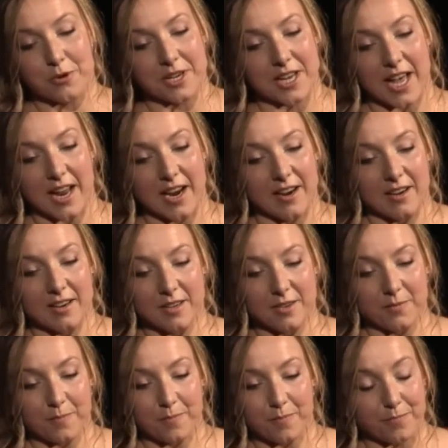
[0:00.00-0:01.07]
again
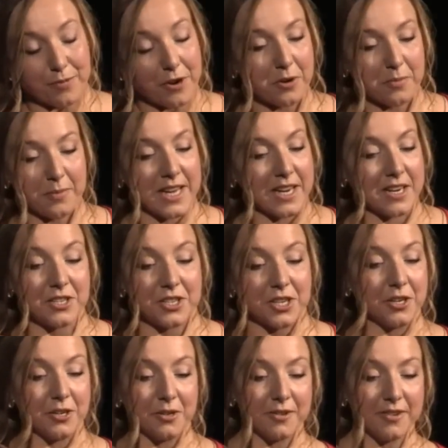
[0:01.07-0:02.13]
broke me
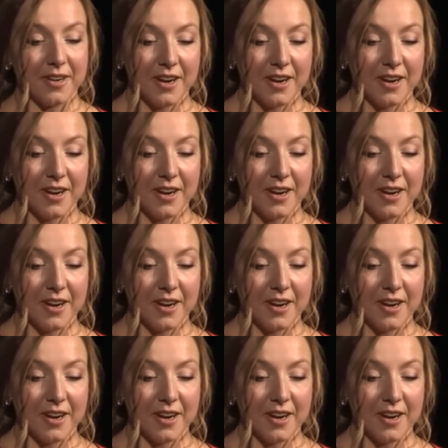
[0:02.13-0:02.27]
into,